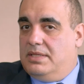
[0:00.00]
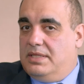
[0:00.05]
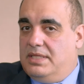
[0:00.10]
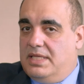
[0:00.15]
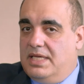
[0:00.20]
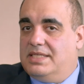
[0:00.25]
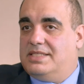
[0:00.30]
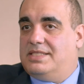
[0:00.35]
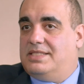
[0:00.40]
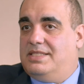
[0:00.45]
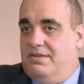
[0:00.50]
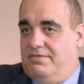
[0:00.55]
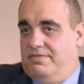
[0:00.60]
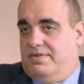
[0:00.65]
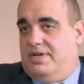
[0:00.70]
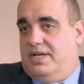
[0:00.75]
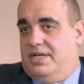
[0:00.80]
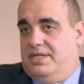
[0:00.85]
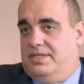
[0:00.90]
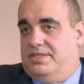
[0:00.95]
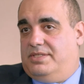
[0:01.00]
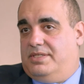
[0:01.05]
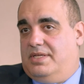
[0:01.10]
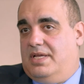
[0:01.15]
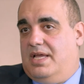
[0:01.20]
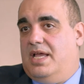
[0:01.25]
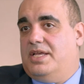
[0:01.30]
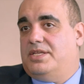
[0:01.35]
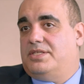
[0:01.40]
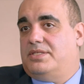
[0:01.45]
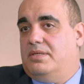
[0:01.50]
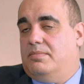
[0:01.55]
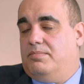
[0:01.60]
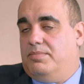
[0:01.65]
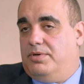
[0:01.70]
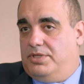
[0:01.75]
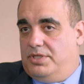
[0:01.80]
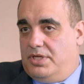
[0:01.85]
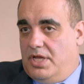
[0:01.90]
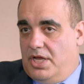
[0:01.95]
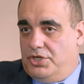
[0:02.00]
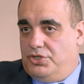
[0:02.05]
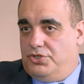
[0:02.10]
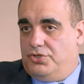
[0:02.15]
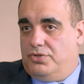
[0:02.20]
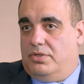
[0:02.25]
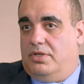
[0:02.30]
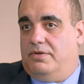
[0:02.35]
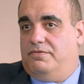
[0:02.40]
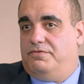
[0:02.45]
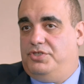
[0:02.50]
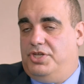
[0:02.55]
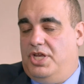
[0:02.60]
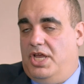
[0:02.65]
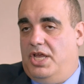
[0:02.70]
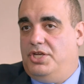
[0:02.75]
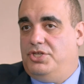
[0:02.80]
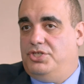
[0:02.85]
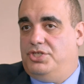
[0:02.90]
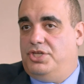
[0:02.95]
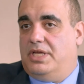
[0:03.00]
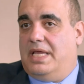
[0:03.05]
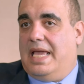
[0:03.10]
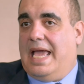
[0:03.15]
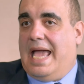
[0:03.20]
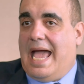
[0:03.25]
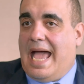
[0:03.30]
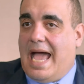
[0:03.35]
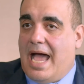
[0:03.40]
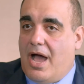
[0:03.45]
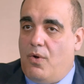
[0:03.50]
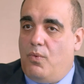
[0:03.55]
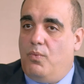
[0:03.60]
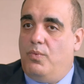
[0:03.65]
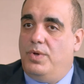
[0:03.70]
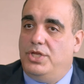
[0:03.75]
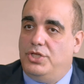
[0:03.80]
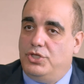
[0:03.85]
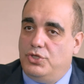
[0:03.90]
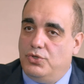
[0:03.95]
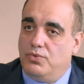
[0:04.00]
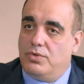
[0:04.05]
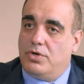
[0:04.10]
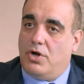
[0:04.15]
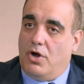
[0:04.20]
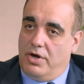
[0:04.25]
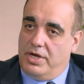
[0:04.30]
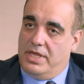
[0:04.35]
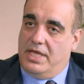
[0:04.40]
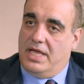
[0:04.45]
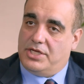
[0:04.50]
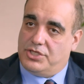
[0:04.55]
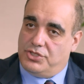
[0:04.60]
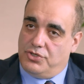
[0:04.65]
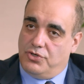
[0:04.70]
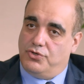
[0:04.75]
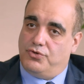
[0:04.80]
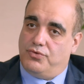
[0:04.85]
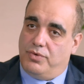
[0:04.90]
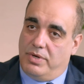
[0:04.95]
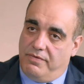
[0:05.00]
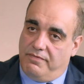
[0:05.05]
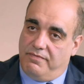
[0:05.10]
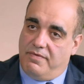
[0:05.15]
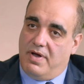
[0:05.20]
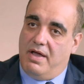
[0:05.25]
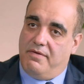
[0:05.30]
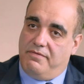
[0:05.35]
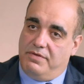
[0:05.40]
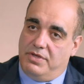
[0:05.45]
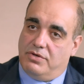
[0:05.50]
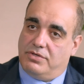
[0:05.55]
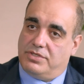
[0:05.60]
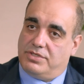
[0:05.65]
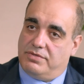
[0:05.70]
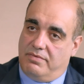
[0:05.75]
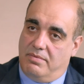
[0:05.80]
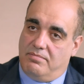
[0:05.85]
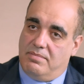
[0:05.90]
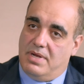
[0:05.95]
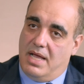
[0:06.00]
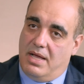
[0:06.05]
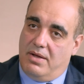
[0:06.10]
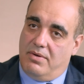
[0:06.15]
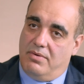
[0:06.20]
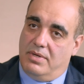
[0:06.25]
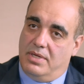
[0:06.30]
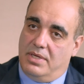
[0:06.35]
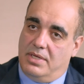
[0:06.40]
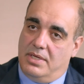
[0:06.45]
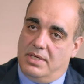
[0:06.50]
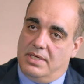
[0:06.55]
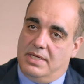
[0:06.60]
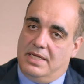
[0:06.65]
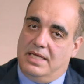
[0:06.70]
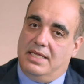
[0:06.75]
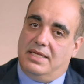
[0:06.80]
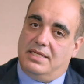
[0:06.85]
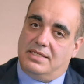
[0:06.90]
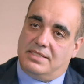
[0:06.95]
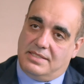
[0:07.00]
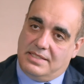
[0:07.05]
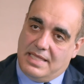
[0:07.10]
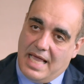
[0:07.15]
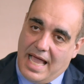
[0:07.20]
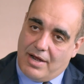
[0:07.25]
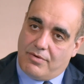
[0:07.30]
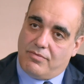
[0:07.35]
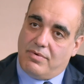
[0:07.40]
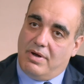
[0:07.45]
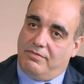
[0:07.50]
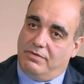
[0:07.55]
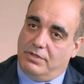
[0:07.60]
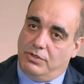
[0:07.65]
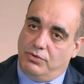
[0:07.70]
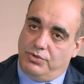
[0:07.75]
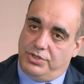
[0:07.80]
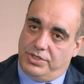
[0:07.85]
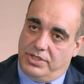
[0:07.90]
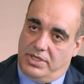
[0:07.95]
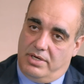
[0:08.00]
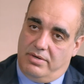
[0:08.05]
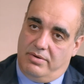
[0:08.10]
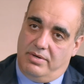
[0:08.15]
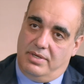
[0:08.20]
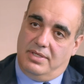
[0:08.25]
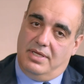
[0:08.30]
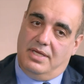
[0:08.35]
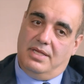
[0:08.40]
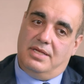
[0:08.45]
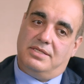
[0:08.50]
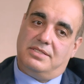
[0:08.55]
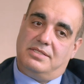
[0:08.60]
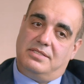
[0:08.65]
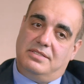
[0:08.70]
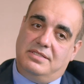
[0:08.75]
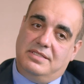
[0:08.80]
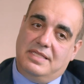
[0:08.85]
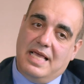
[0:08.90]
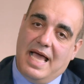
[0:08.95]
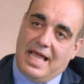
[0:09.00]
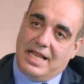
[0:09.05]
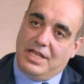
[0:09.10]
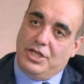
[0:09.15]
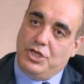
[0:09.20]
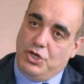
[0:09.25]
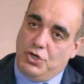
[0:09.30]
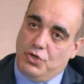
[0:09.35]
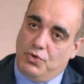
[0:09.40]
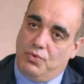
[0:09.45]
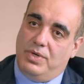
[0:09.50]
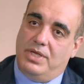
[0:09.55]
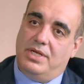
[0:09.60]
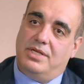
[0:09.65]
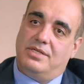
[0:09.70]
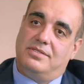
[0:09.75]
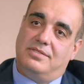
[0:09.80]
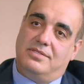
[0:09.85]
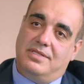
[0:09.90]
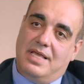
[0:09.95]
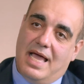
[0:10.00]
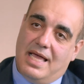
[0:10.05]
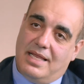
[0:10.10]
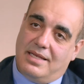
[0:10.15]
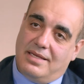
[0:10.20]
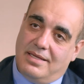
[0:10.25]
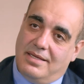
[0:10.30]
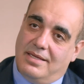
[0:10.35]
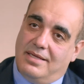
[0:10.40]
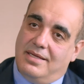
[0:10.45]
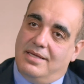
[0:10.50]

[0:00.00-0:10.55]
This device has the potential of changing how we do cardiac surgery 5 years from now. It is that revolutionary. It is that new. It is that,